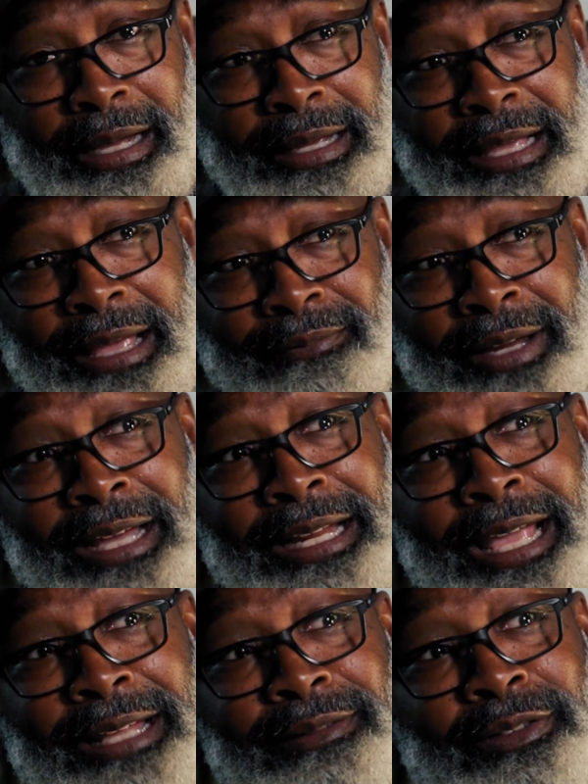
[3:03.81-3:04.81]
I have not
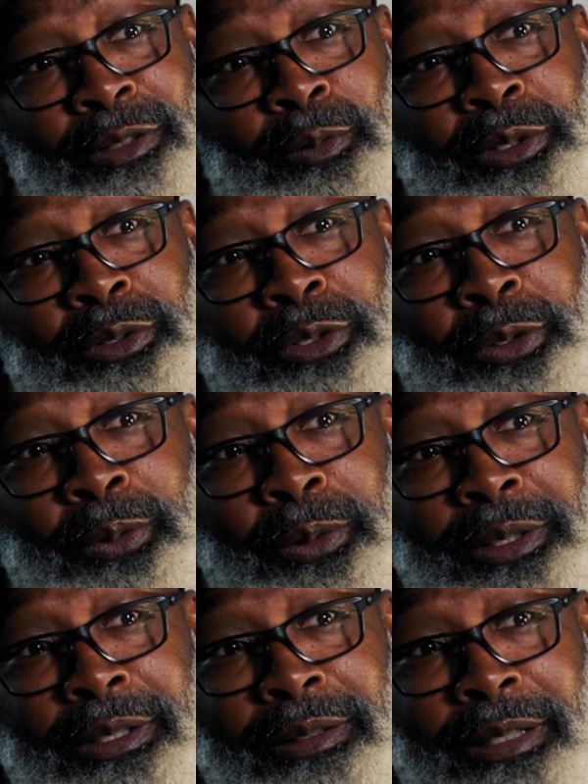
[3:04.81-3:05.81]
had someone do
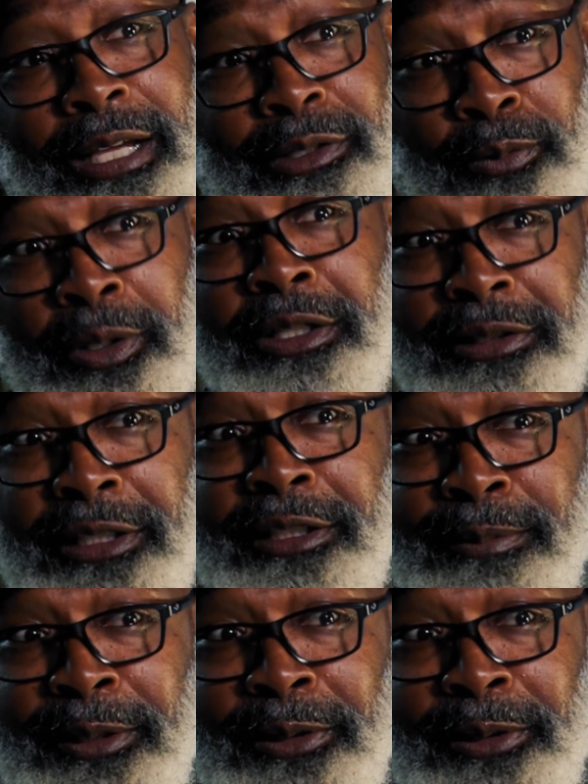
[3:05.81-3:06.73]
it as well as he's